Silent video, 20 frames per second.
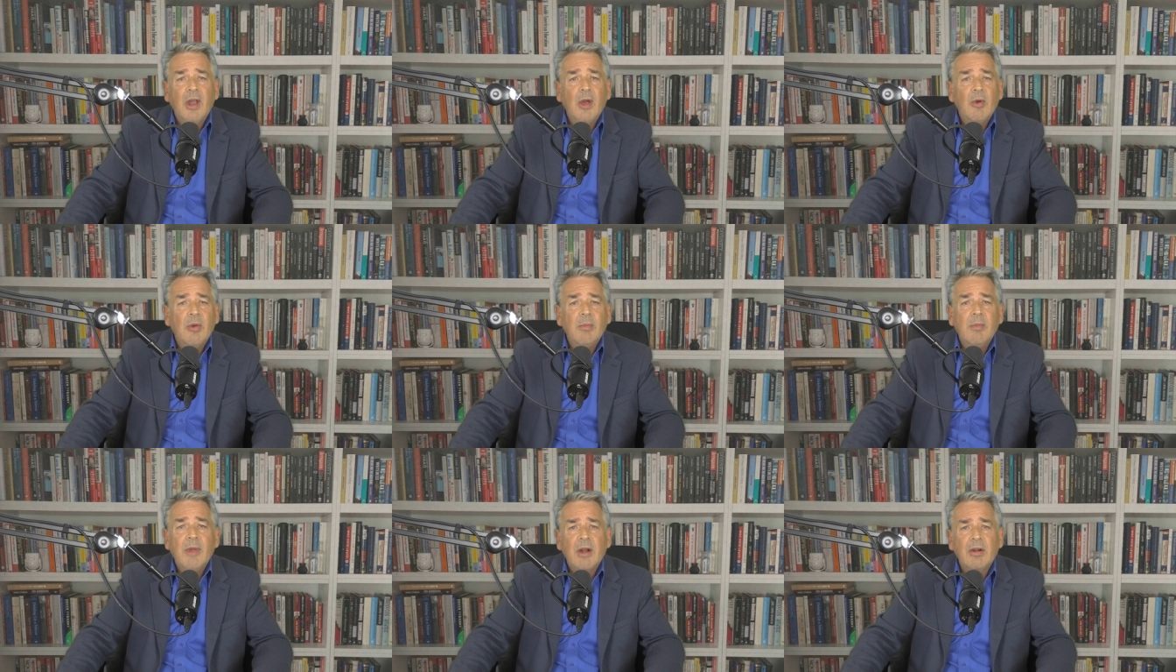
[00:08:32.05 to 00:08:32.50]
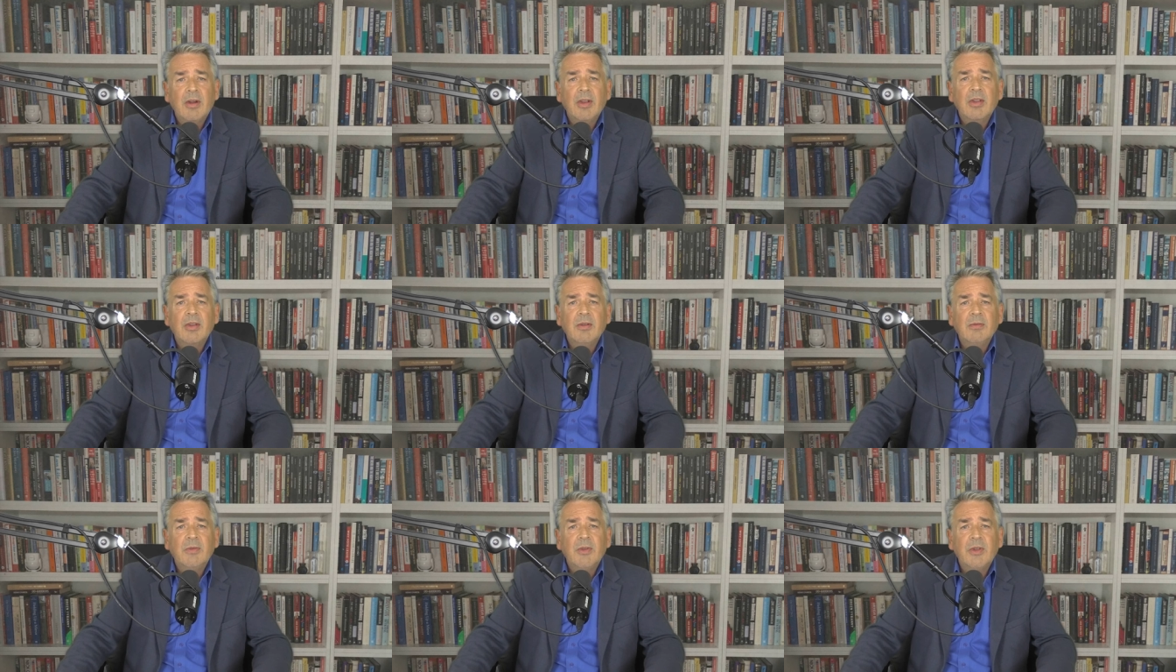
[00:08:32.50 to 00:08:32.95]
no
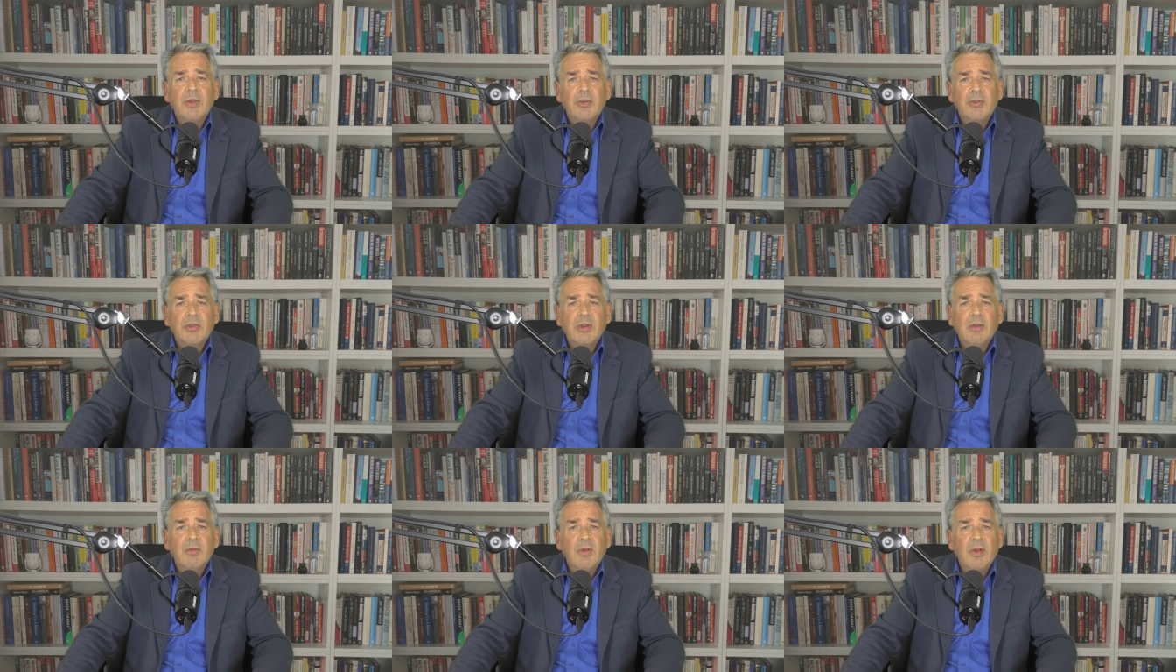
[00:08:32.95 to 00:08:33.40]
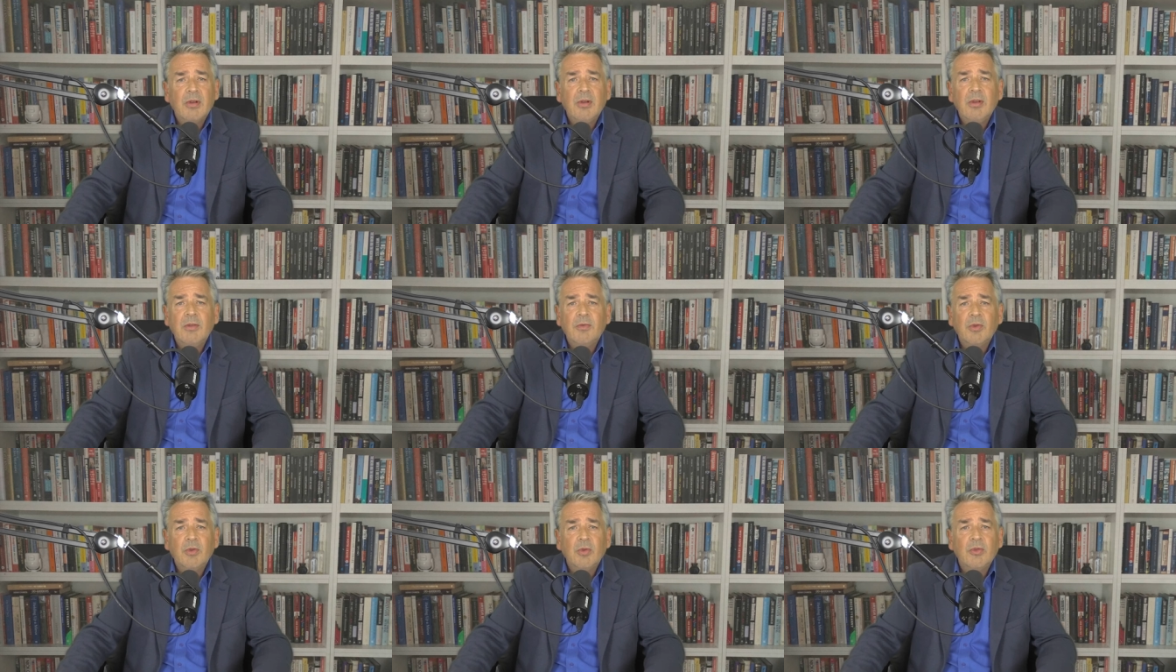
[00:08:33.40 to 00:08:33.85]
American version of
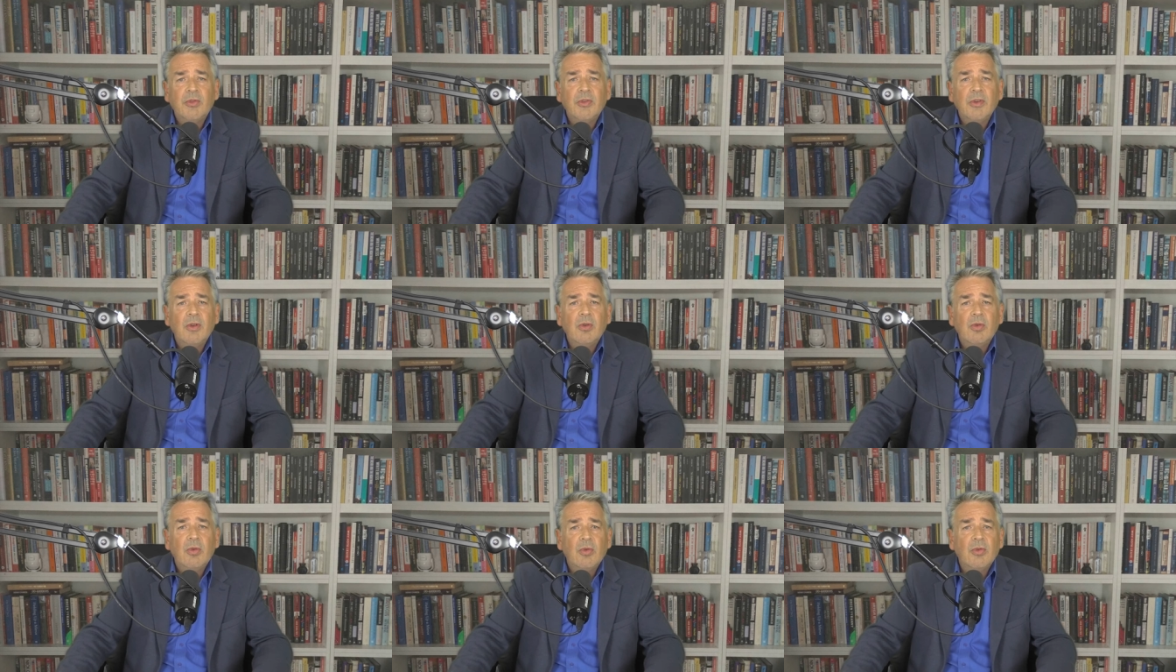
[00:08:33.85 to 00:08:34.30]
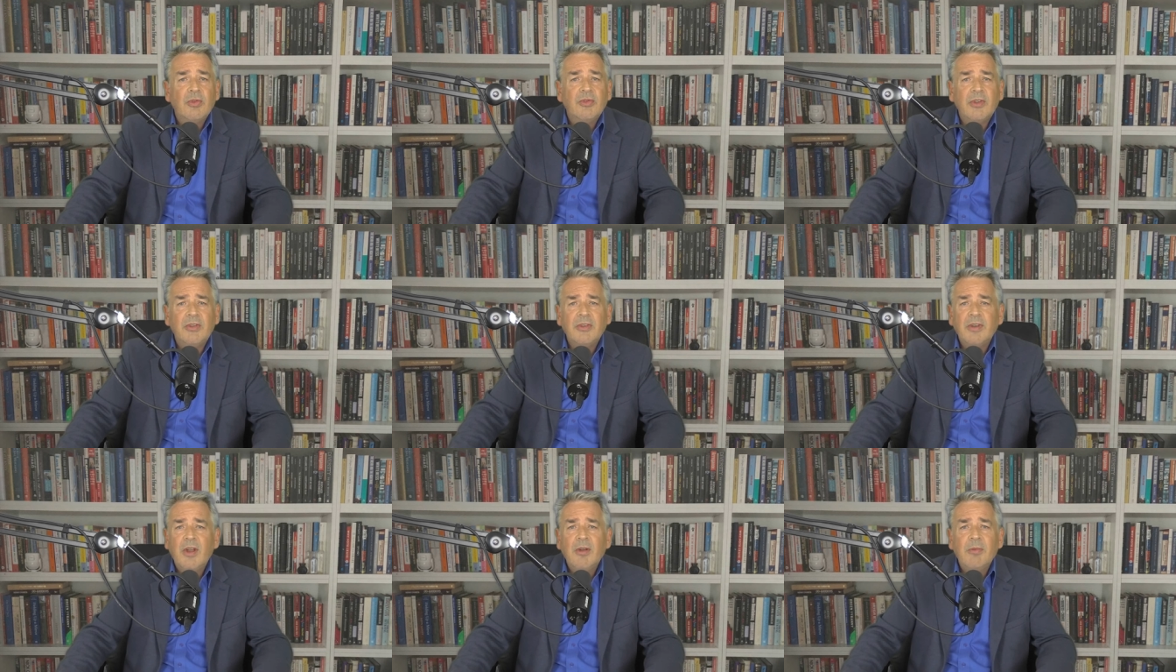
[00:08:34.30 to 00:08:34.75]
Only Fools and
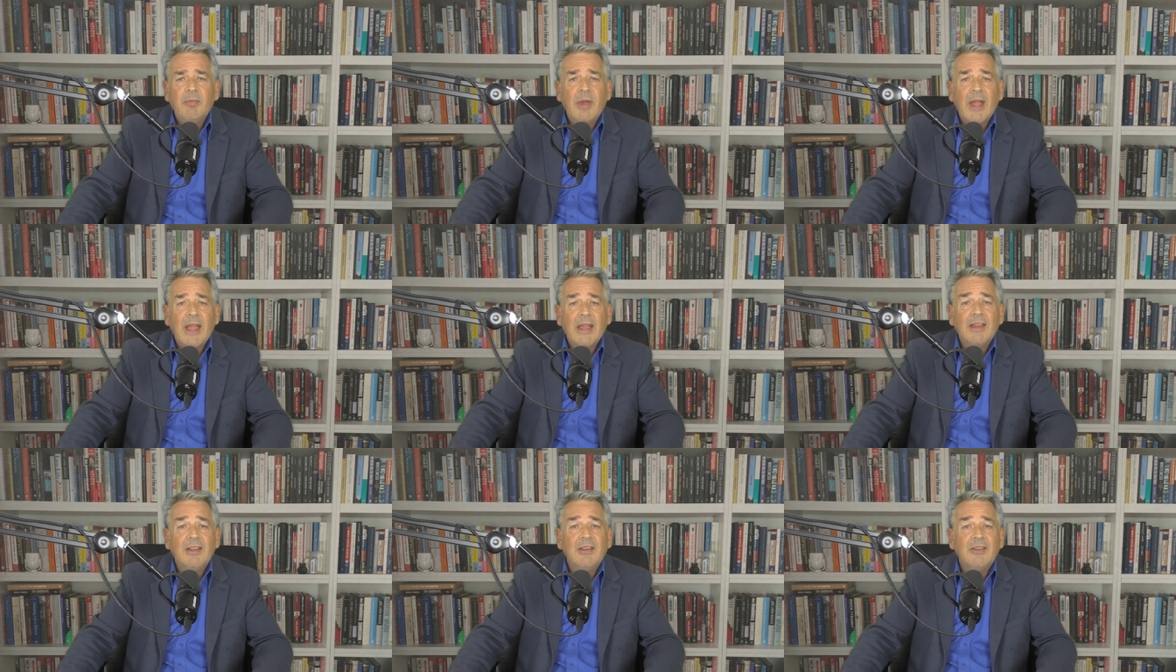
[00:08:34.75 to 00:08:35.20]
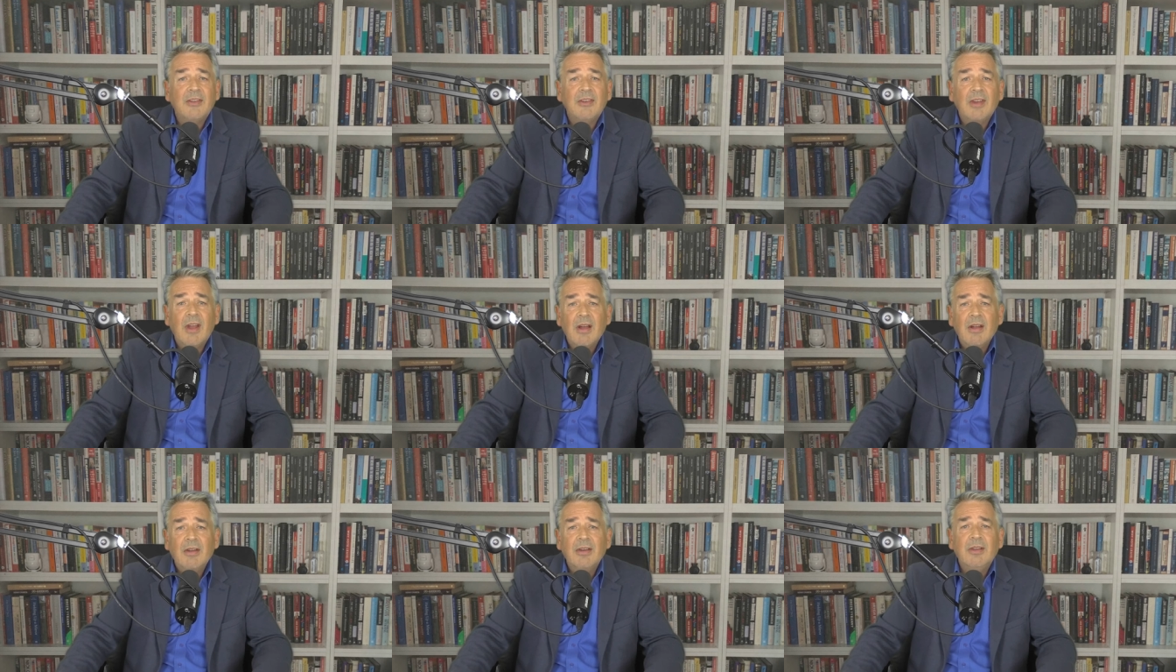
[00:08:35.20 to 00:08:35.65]
Horses, no
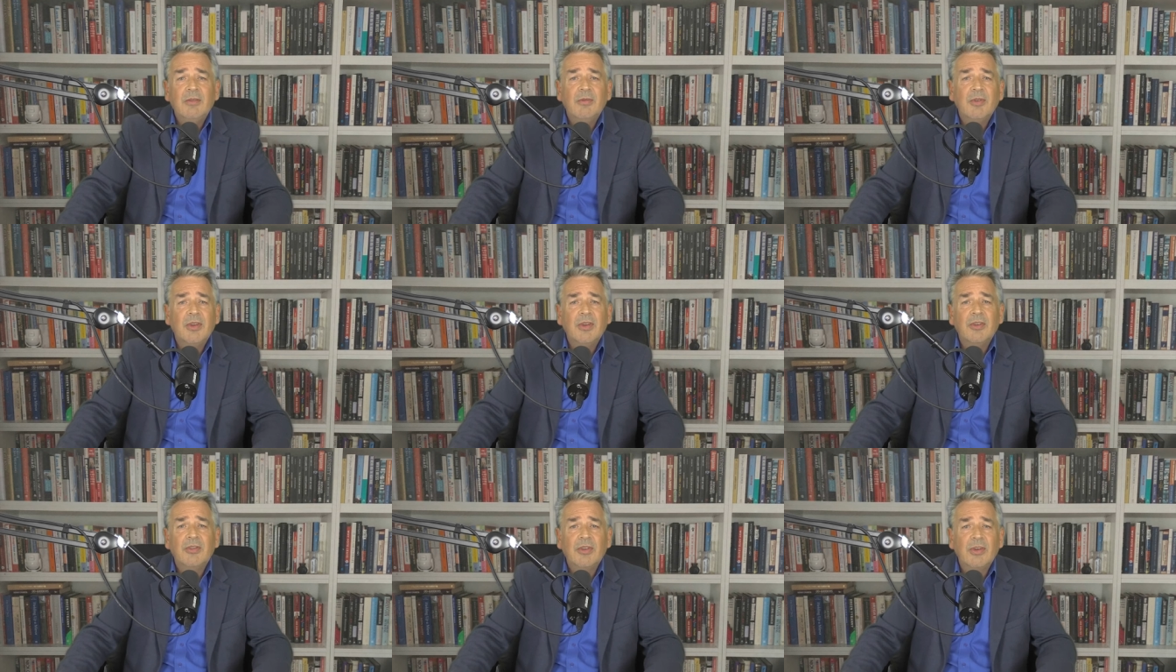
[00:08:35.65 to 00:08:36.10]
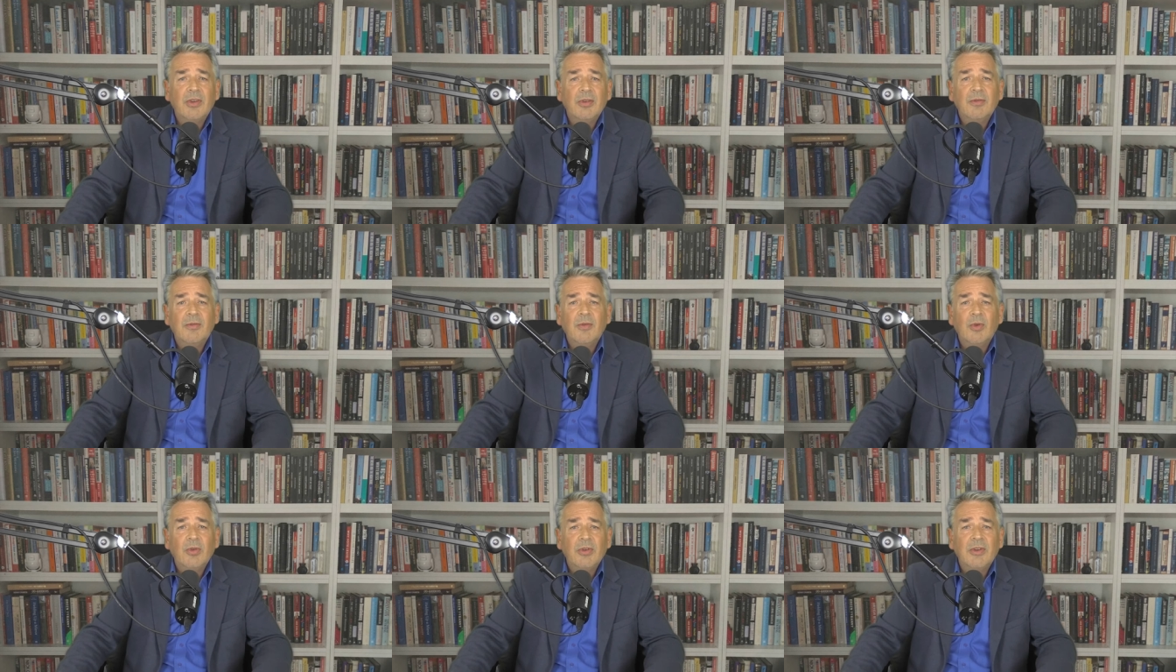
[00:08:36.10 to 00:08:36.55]
Pakistani version
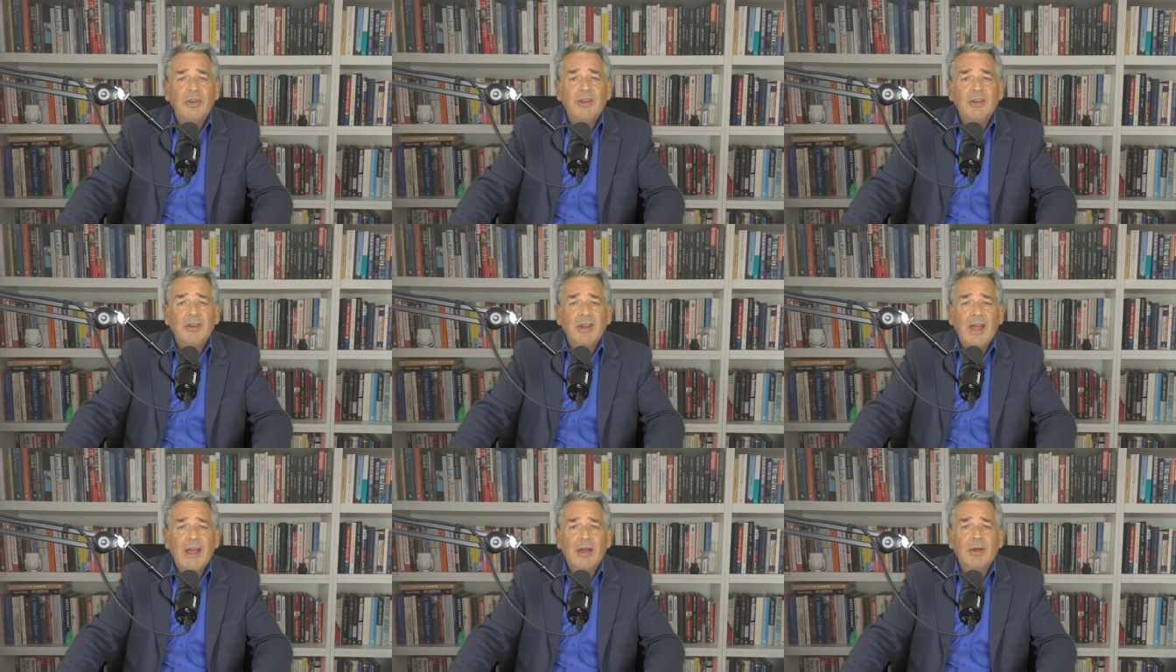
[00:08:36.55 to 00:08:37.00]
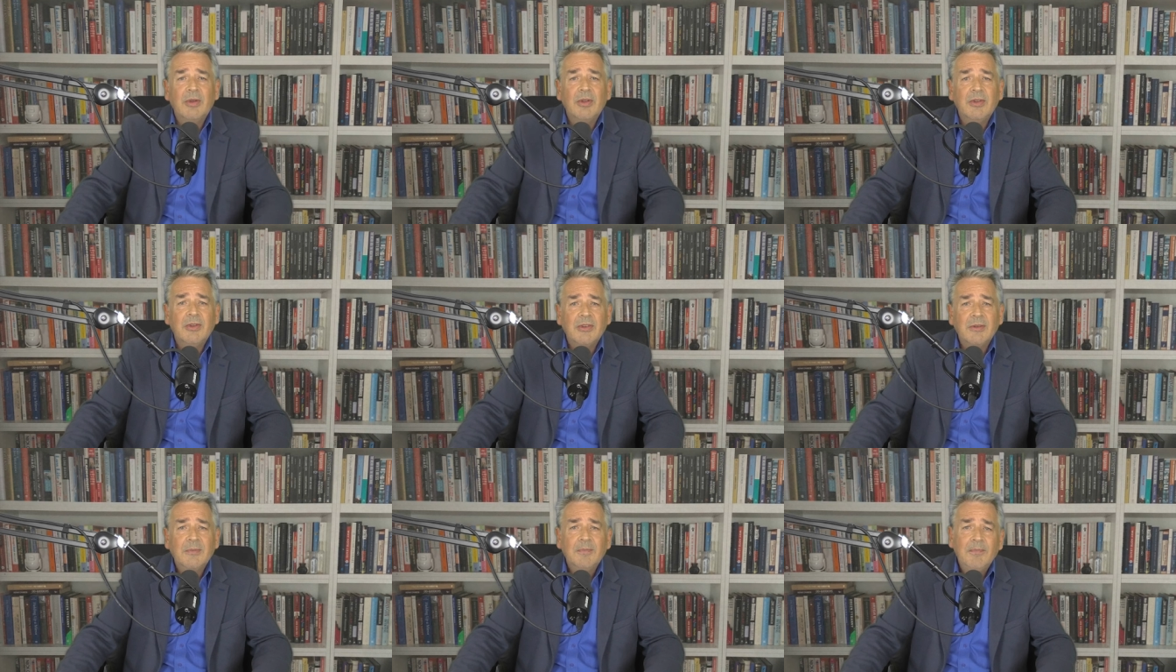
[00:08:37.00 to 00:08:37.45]
of Fawlty
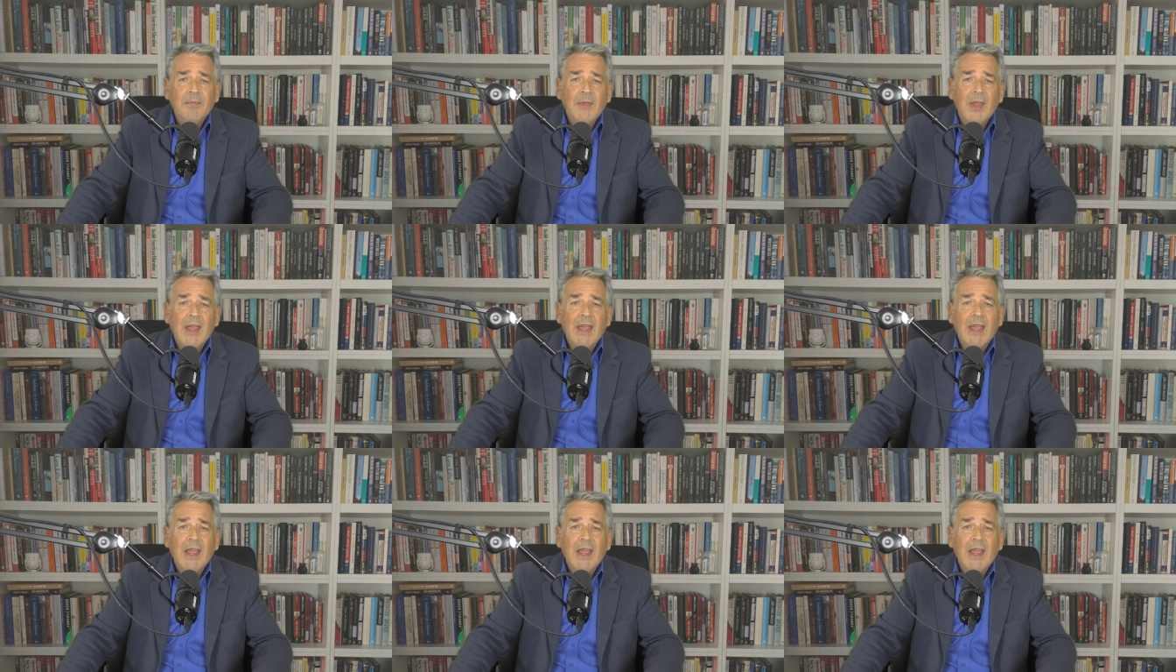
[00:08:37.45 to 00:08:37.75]
Towers.